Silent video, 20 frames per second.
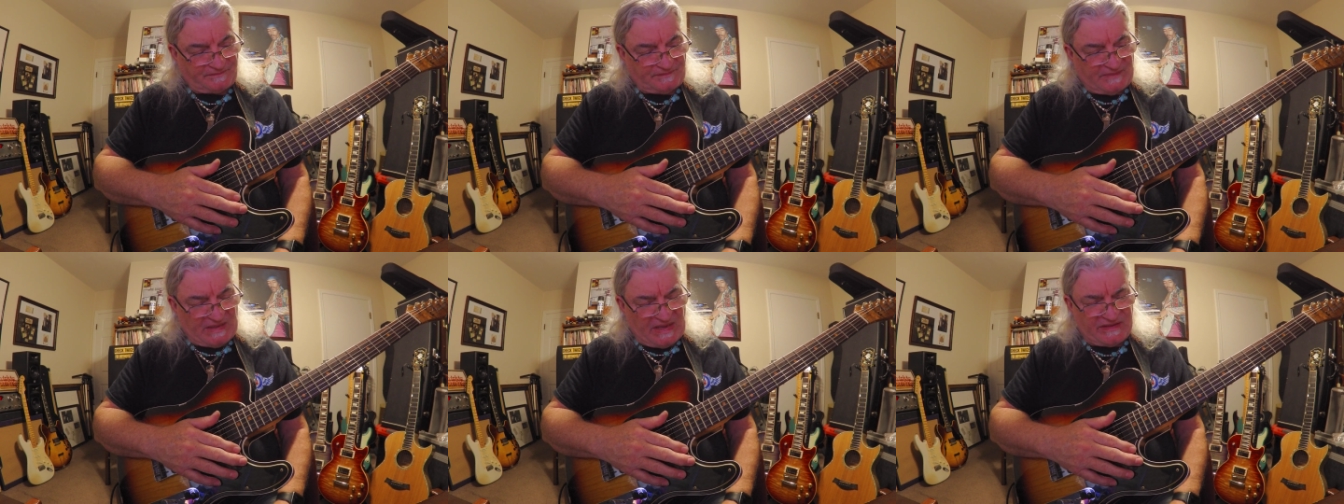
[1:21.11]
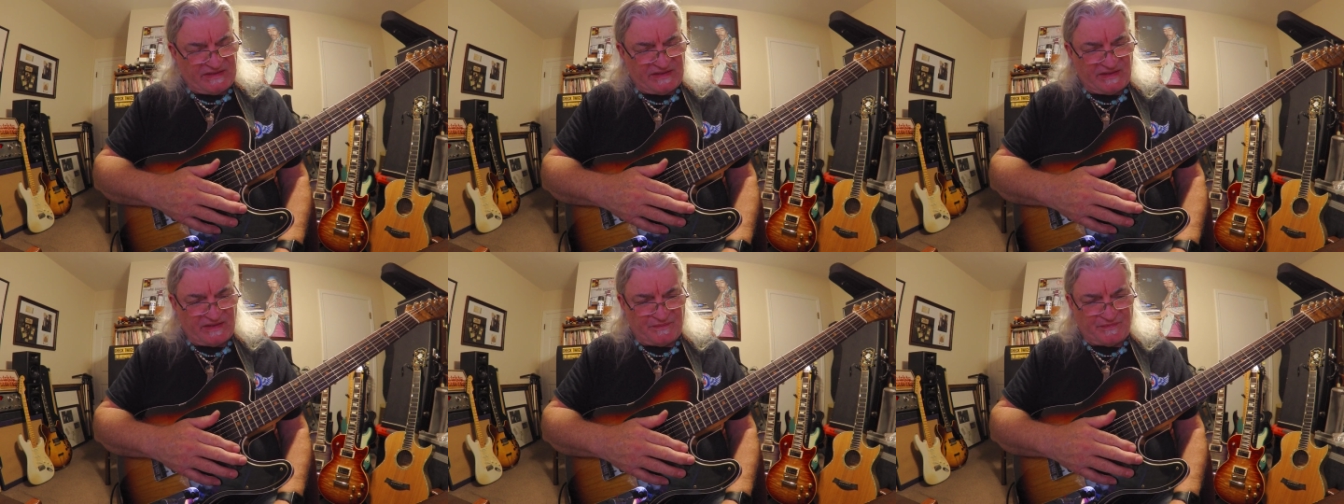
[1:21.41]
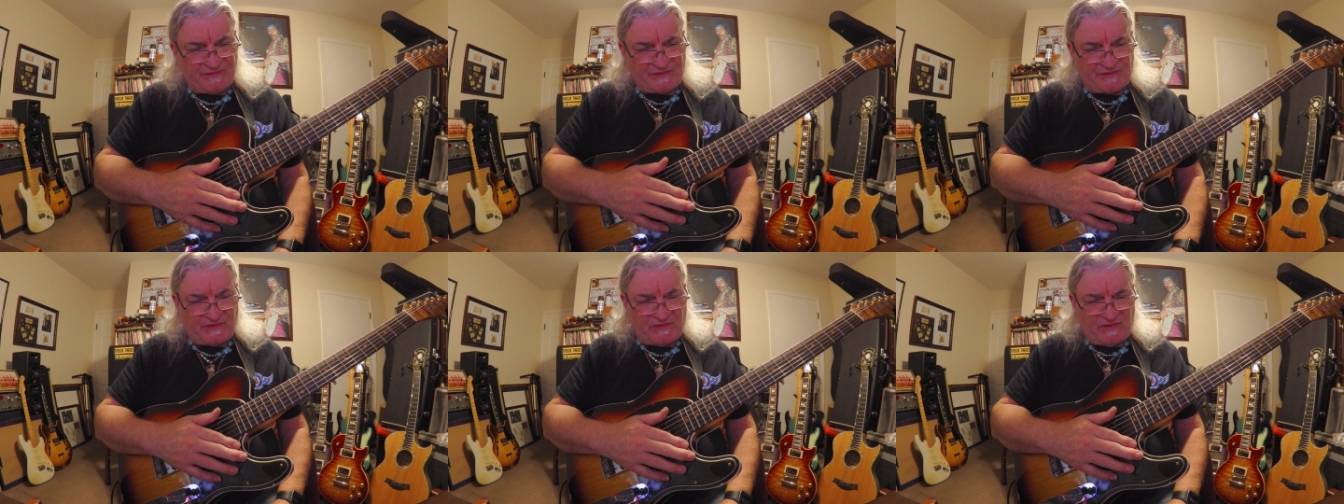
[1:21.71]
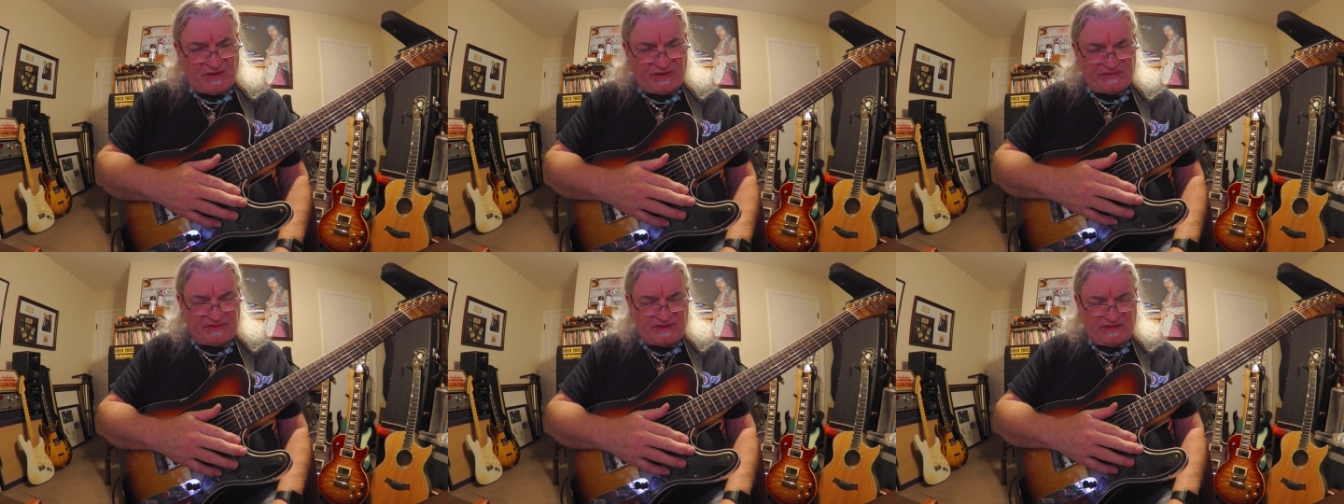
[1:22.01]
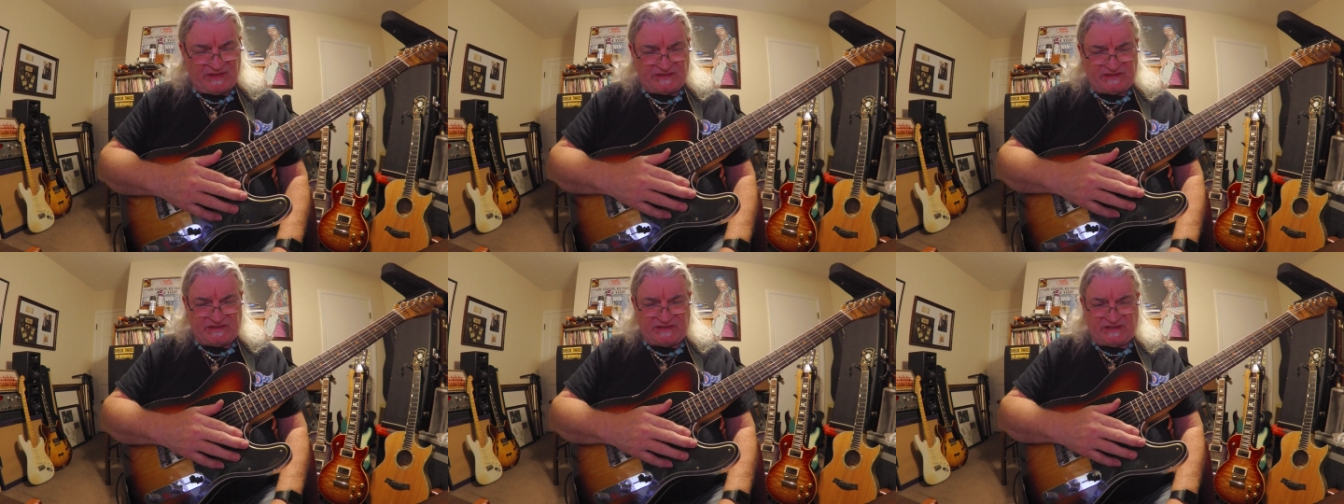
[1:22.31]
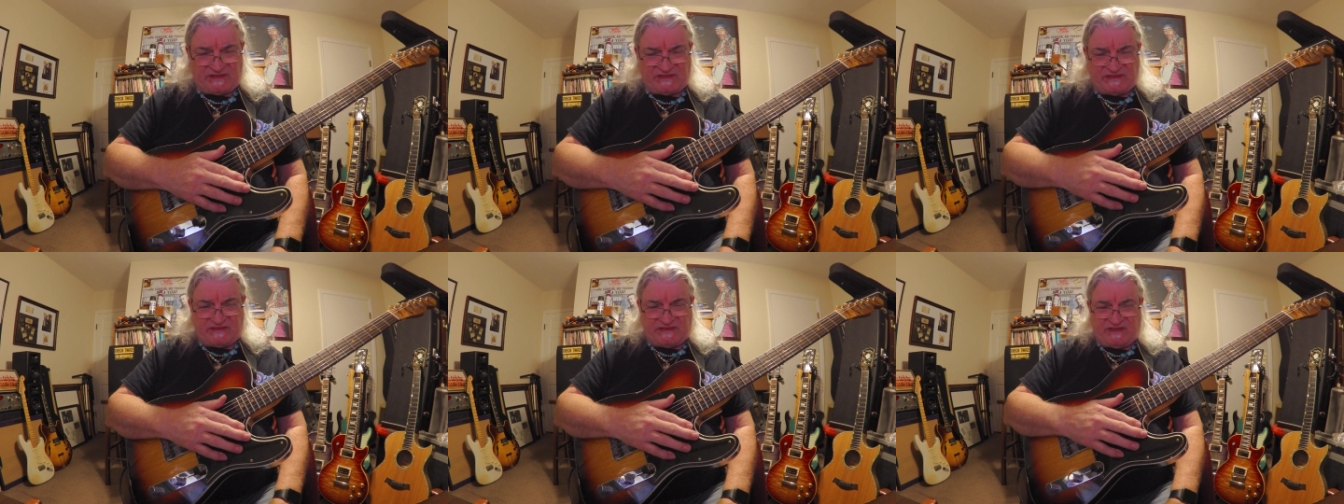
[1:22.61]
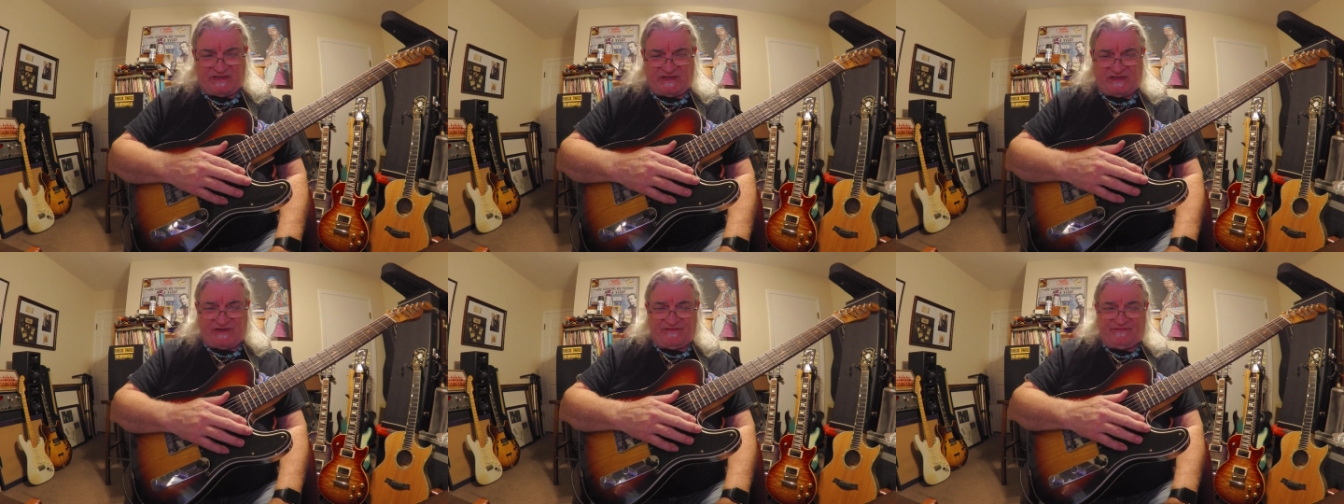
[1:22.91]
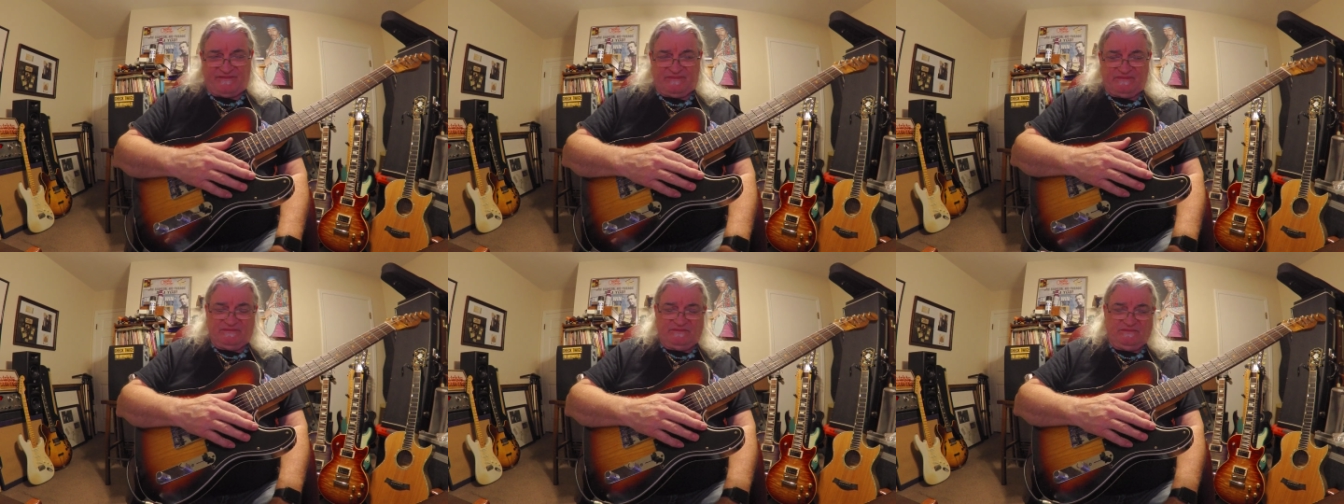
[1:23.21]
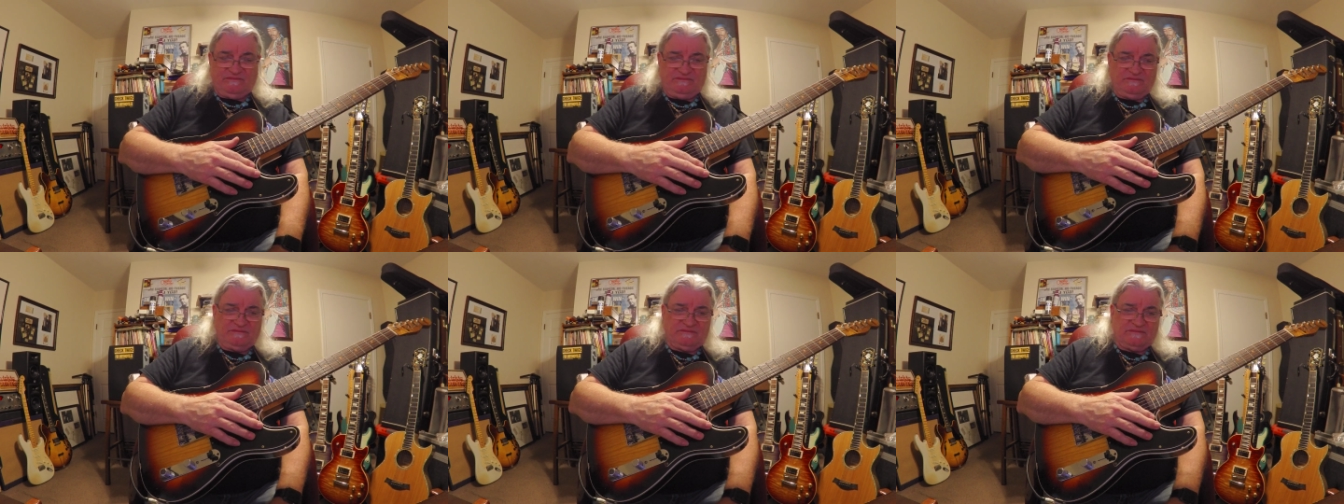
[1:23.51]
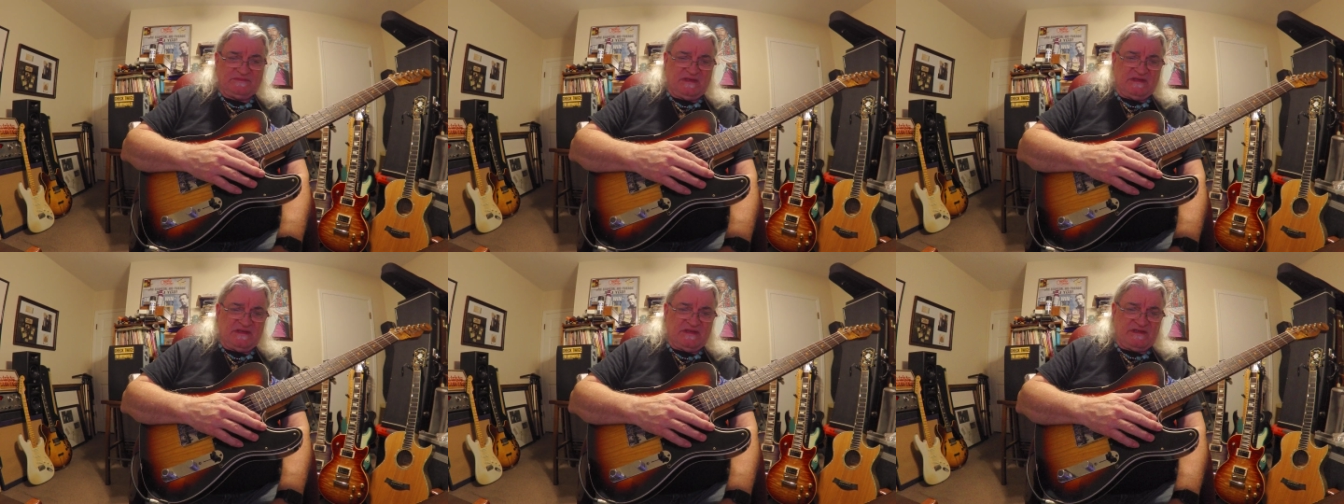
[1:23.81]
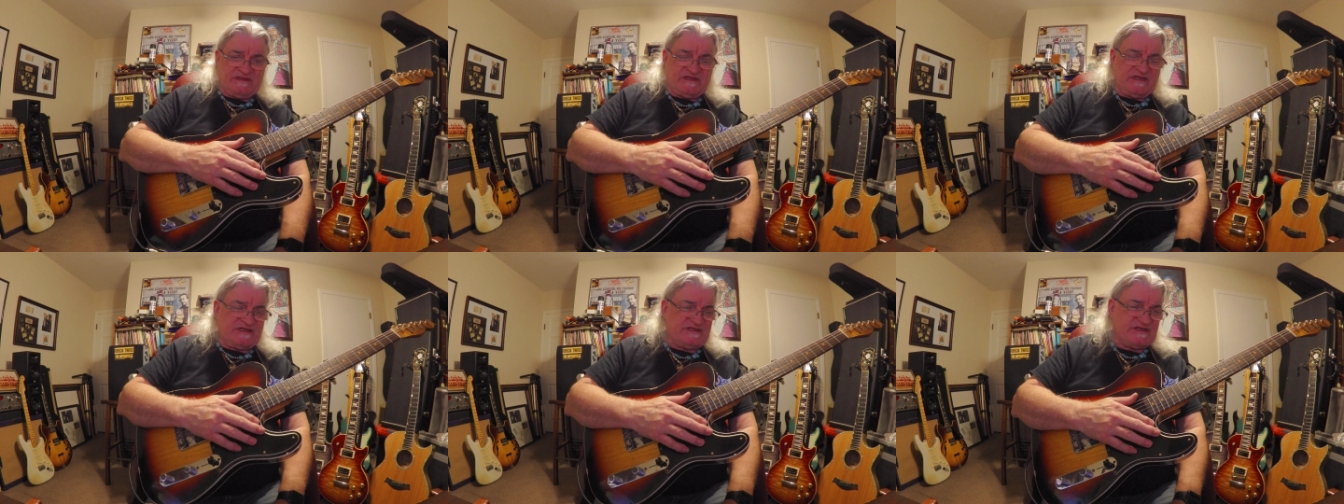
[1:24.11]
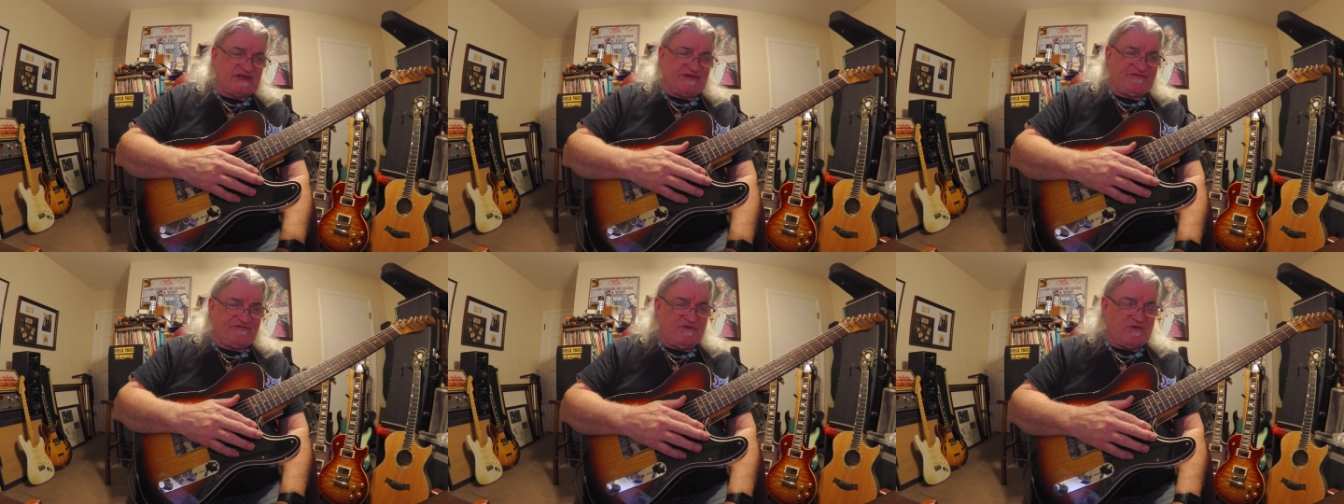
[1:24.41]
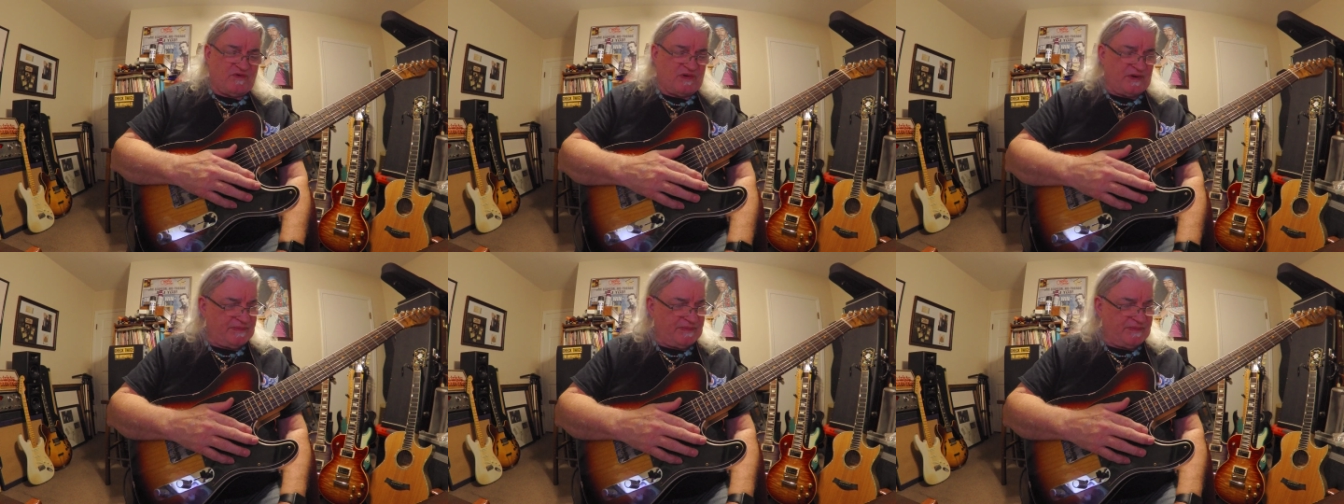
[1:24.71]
they did them through, I think, 64,